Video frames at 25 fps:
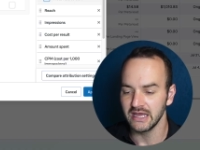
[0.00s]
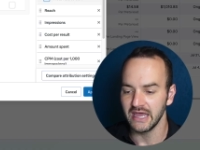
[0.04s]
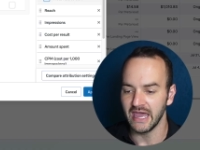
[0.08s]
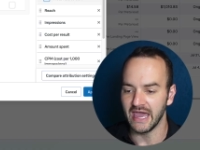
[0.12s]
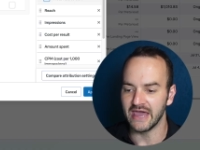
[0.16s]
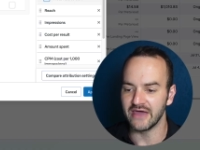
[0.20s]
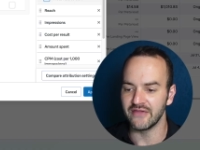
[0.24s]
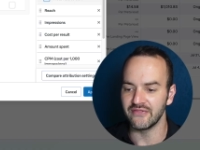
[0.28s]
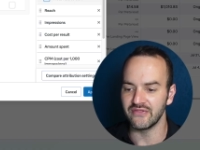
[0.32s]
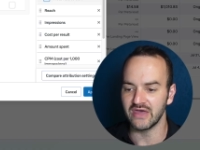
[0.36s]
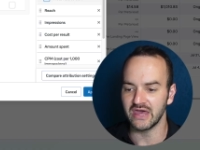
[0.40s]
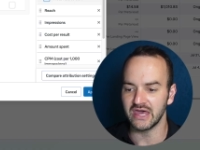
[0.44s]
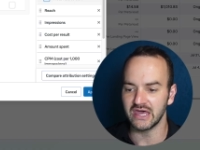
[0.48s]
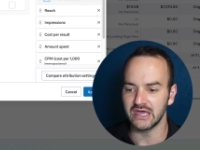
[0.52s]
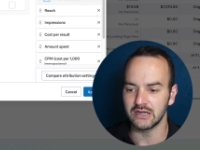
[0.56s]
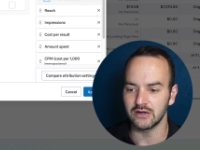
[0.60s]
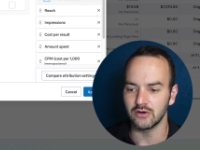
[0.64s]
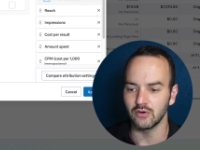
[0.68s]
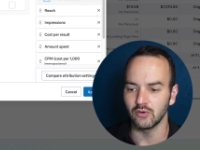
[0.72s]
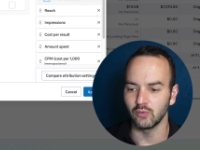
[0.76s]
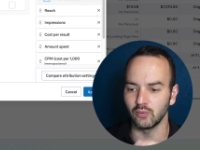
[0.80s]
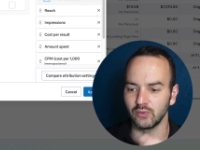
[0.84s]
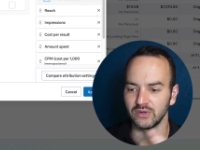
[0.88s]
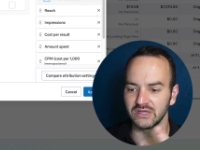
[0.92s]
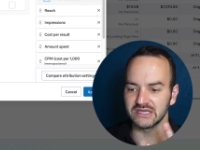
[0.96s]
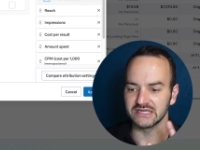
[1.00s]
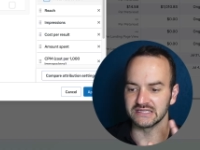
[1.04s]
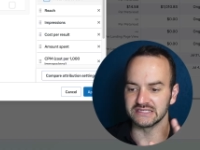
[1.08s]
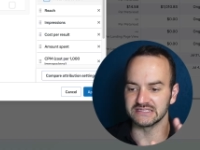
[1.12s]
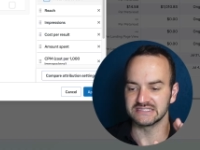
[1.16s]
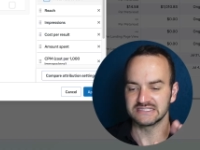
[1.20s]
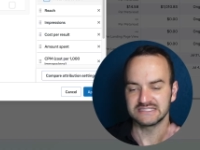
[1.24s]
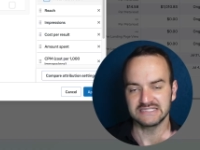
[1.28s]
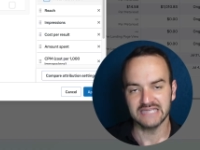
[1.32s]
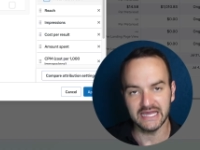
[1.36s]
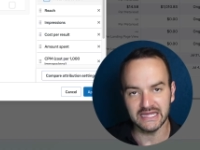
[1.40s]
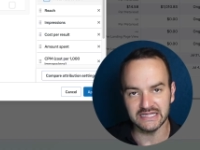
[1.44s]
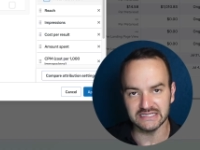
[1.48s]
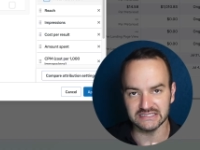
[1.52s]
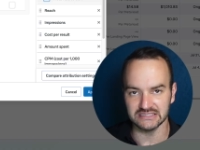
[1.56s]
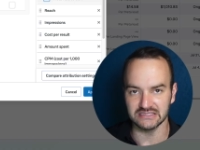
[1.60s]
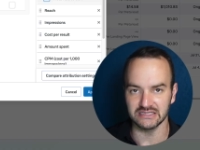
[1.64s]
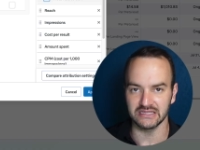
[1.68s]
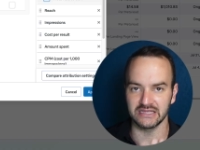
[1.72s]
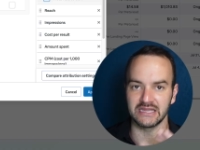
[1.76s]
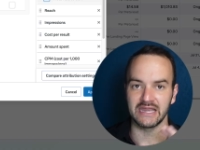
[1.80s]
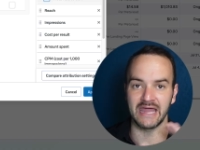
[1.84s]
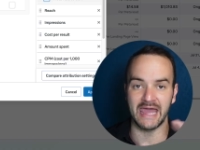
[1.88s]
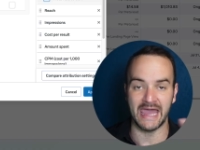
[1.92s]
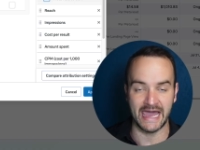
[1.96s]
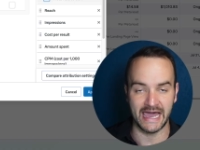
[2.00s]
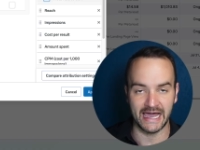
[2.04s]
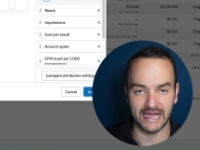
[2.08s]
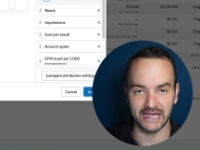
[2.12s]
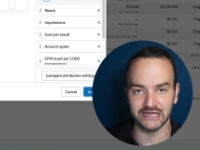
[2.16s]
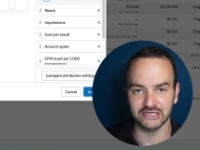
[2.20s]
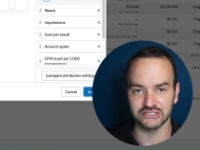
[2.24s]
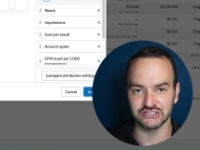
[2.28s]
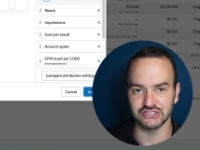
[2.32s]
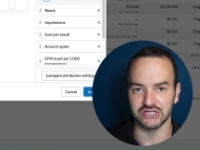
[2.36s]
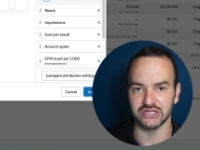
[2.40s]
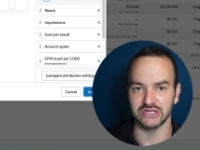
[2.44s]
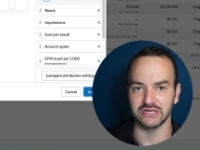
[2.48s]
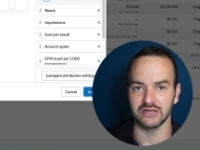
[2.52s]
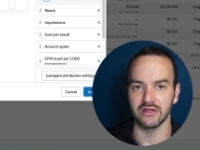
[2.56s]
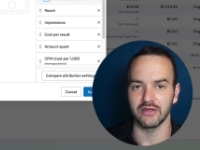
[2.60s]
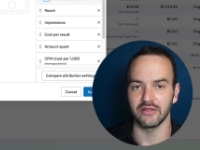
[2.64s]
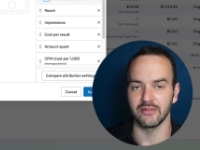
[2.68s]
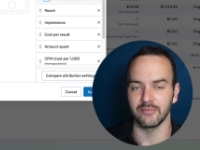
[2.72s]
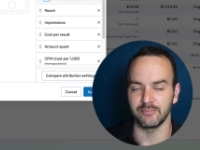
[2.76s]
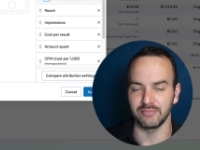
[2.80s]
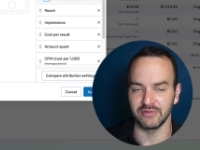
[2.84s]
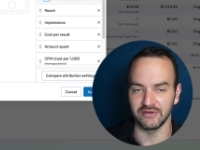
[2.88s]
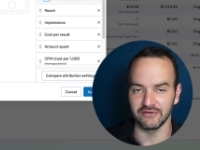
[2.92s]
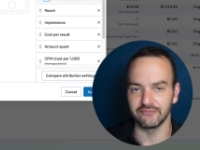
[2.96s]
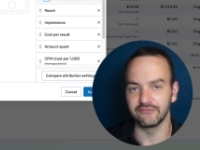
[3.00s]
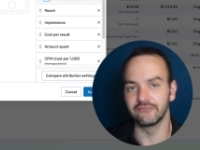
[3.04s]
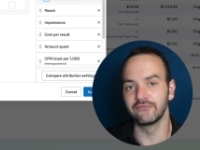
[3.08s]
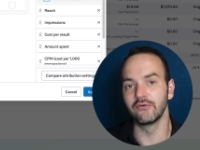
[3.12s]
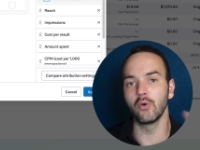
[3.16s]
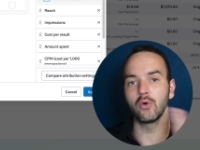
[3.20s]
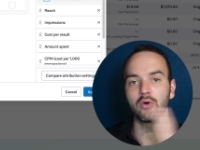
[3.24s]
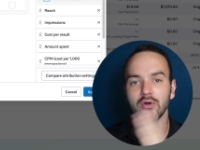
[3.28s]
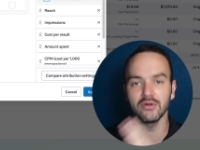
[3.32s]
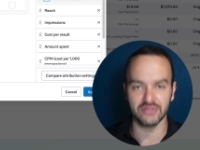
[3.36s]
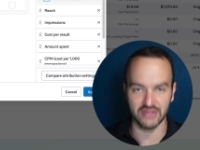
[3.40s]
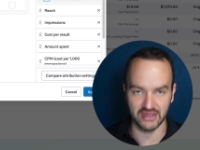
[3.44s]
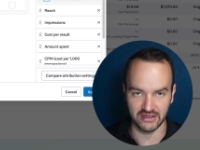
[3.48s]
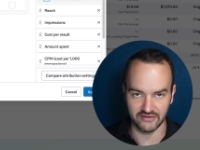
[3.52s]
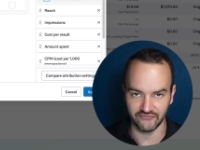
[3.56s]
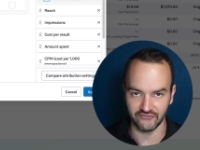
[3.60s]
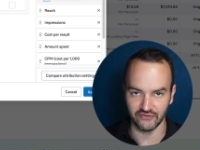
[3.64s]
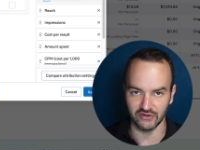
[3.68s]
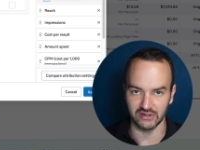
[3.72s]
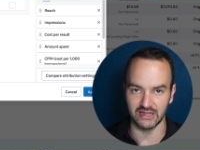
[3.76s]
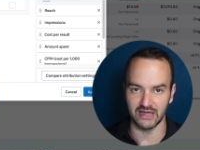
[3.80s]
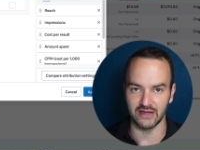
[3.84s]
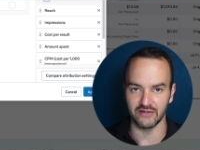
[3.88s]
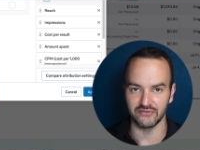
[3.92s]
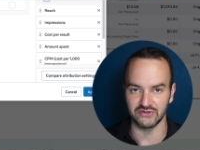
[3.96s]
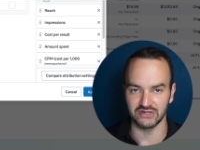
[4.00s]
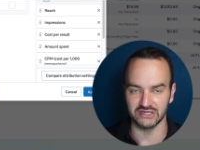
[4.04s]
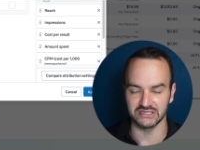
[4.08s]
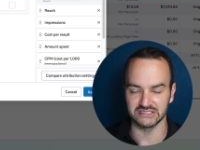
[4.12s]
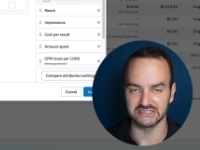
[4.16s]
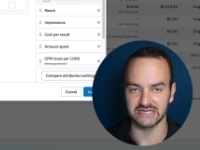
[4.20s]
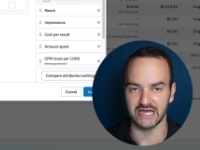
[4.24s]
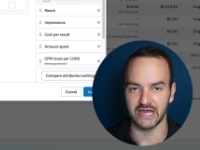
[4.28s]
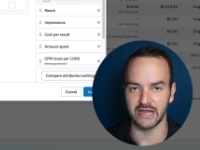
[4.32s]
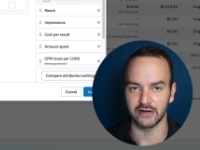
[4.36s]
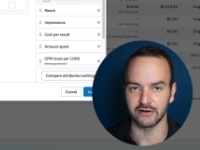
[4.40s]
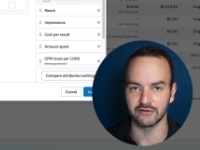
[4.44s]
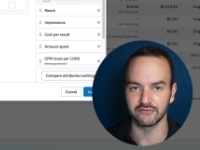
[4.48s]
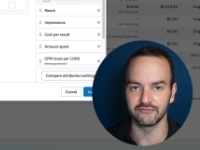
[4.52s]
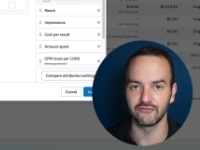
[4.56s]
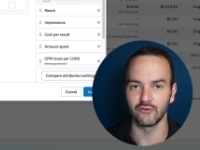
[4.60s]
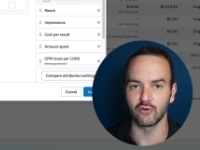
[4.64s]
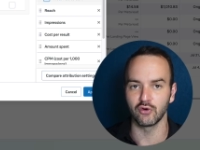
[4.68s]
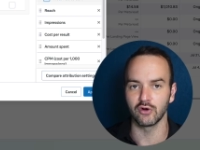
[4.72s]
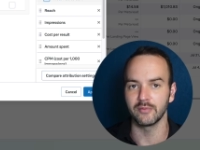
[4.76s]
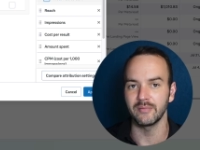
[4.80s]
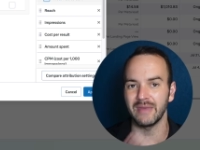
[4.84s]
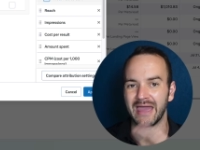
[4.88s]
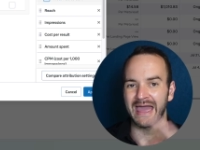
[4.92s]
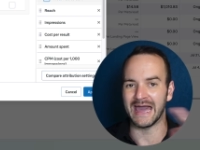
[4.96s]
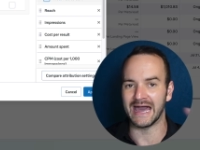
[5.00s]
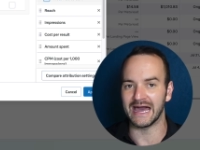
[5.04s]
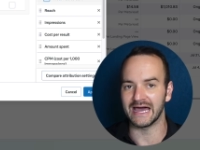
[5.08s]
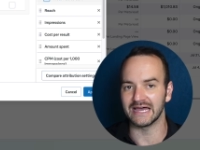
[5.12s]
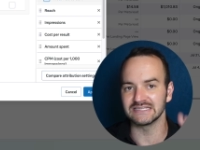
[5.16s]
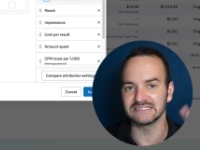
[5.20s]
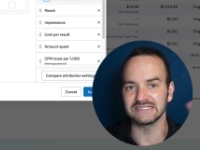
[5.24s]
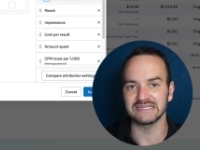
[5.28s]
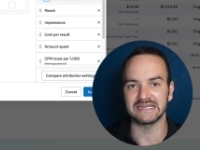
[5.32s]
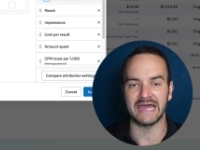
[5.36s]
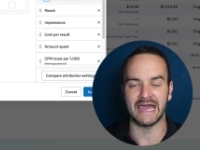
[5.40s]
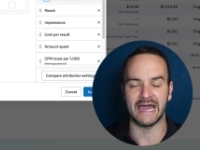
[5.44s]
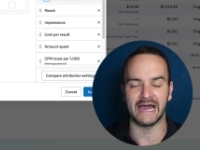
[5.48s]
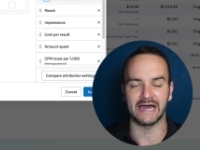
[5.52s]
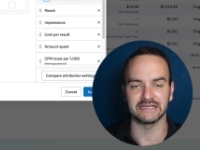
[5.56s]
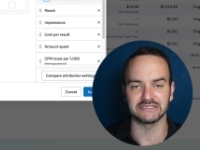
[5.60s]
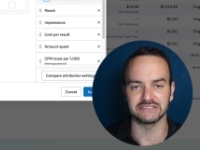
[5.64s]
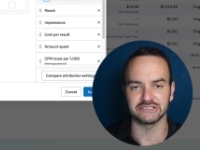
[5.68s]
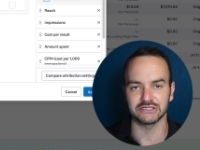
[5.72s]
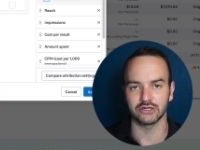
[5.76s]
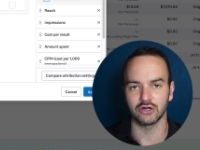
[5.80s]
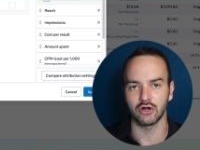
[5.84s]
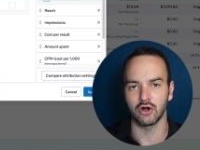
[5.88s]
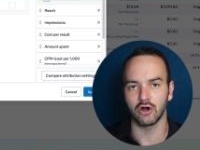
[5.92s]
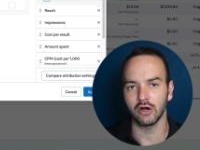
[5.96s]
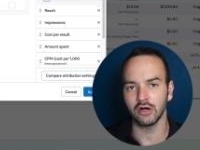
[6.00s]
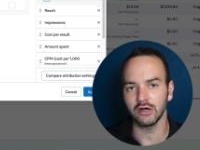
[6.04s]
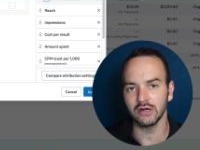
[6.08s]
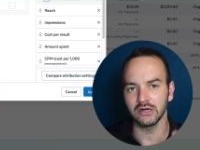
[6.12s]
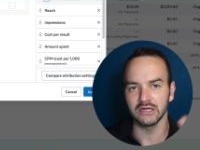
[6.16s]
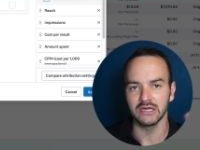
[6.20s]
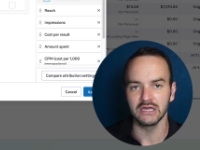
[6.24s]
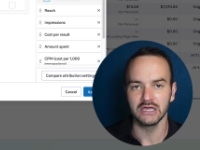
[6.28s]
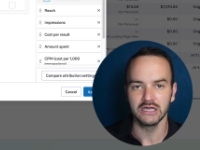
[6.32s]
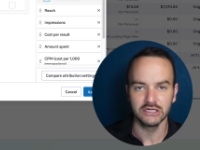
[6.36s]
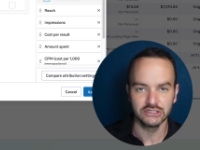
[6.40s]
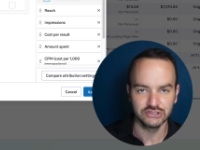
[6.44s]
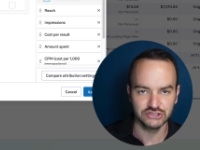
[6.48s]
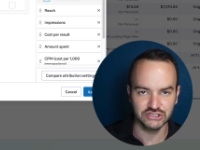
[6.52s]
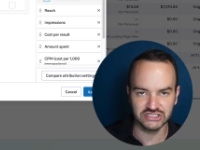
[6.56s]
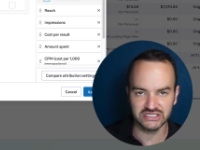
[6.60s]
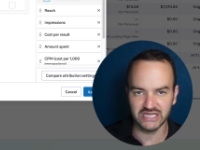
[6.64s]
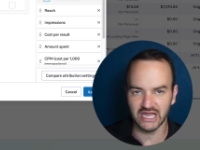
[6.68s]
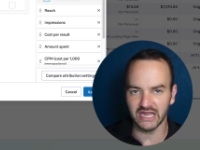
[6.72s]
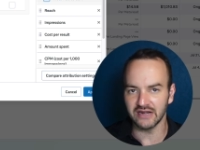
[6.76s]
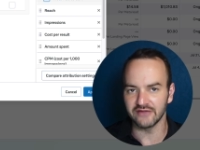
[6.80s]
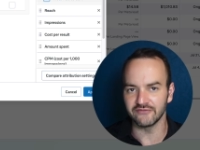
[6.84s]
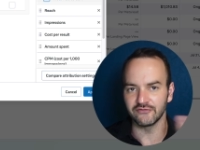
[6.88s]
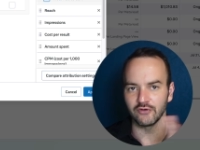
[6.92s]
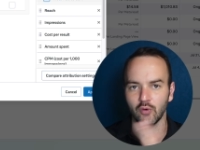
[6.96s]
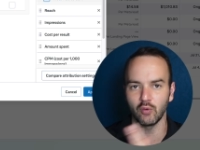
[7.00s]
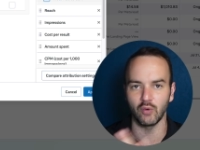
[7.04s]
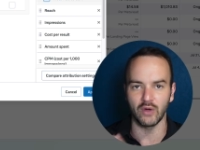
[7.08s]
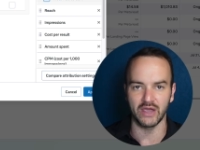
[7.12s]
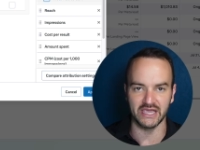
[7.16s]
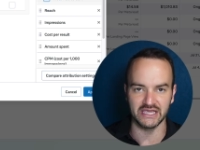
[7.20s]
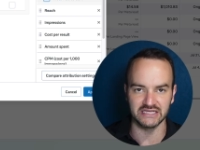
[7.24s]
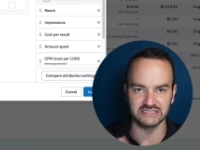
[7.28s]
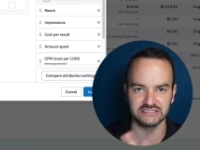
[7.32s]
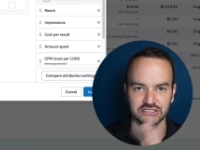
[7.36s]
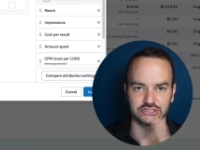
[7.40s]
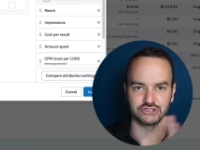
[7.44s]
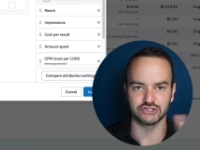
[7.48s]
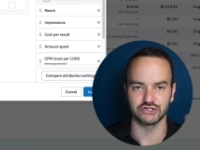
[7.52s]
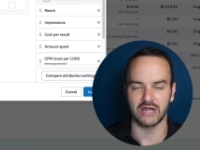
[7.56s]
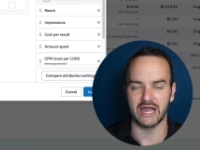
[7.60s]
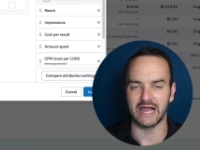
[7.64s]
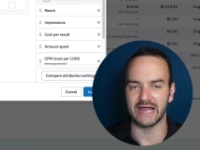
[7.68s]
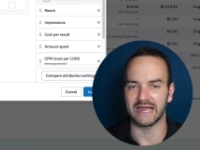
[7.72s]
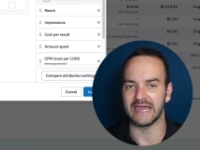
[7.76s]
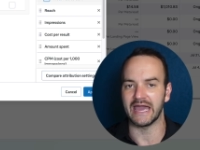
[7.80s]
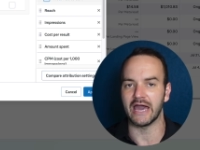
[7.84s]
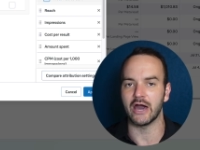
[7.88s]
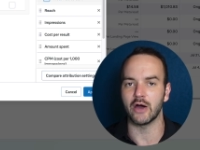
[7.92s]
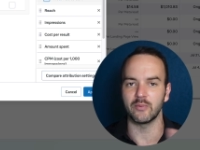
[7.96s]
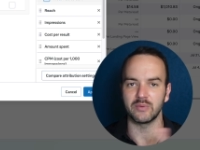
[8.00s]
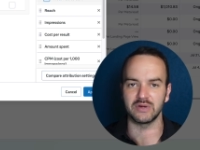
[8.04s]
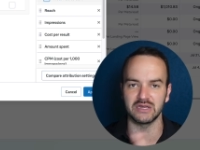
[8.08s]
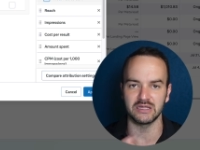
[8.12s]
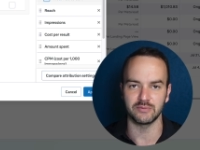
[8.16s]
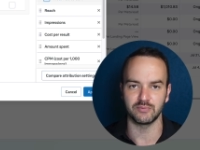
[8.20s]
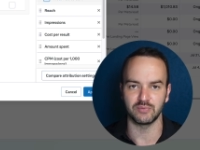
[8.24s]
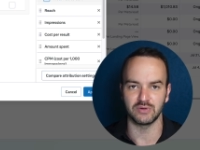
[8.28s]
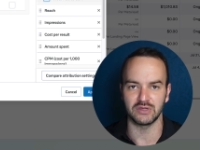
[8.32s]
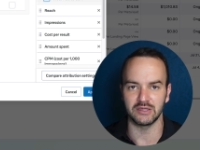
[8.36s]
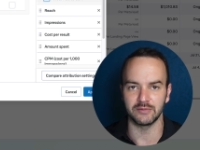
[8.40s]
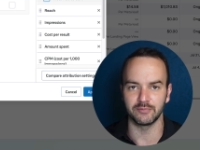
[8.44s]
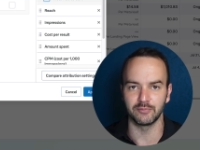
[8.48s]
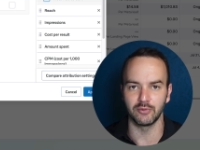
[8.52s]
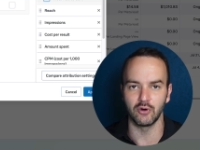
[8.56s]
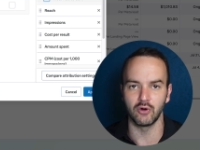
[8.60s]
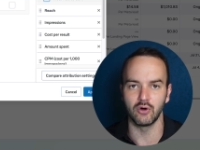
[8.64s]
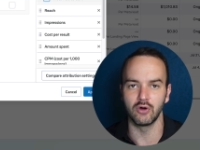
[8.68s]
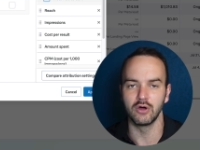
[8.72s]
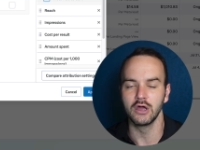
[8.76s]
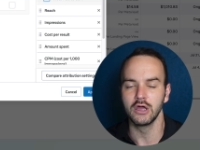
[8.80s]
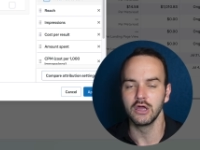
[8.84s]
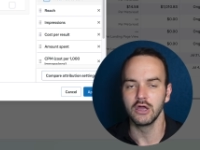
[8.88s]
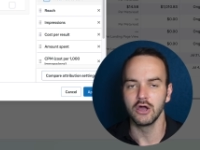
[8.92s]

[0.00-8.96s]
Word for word: And then we can set an action before they fill out the entire form as an add to cart. Just kind of a way to track how many people